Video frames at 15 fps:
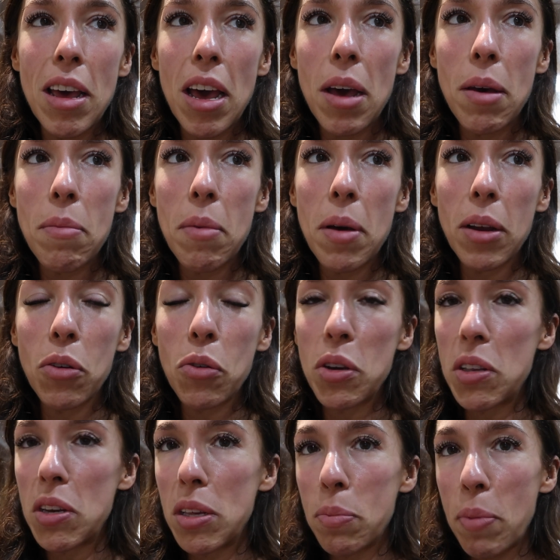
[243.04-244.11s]
Um, and
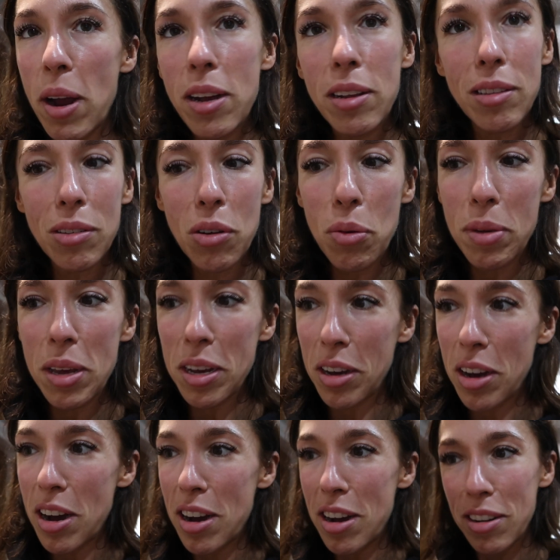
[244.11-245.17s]
Christy's parents got me
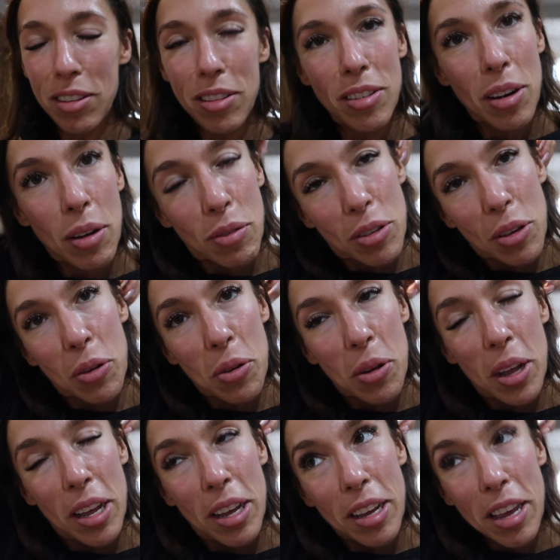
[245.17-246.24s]
a card and stuff. So
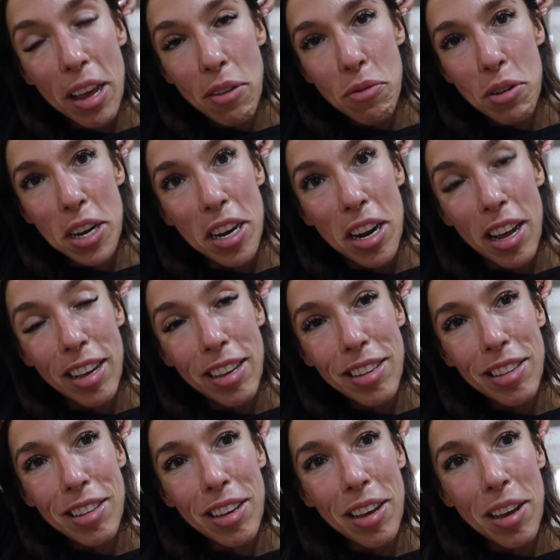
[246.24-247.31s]
yeah, really nice.
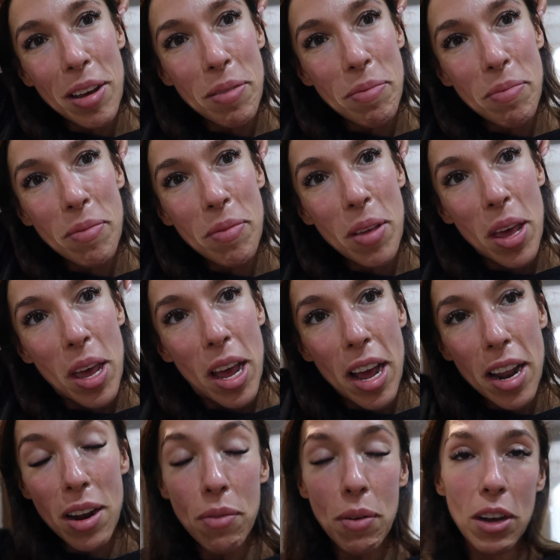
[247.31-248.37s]
Um,
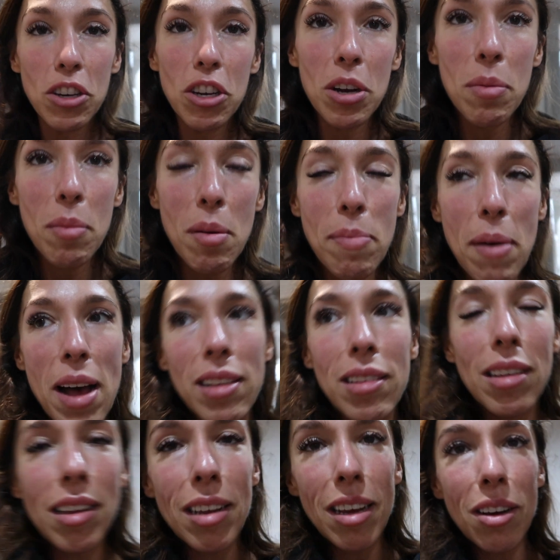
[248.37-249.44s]
and I've actually got my
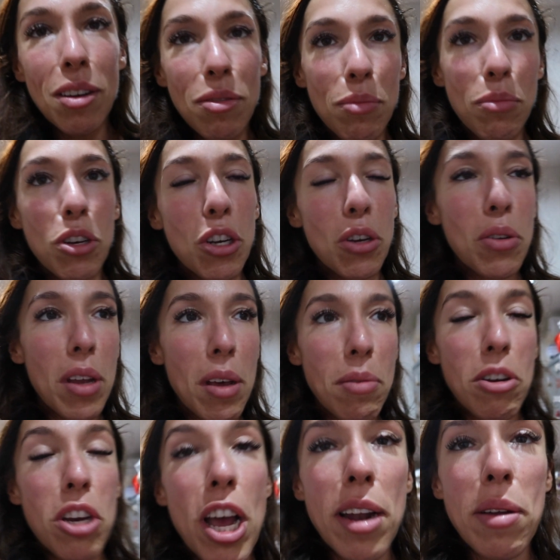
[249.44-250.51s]
basket here from show day,
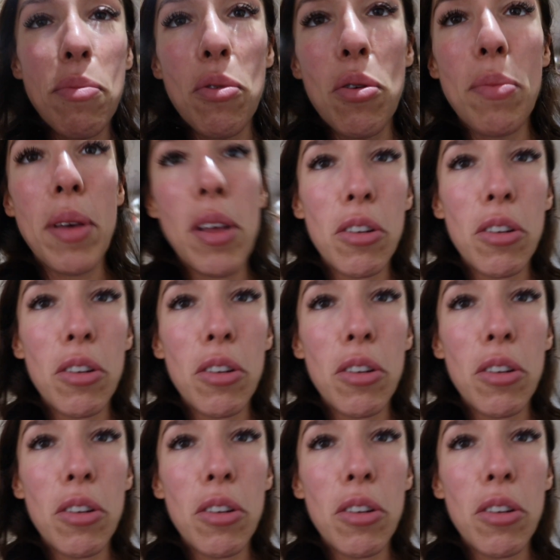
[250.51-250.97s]
which Hannah brought me.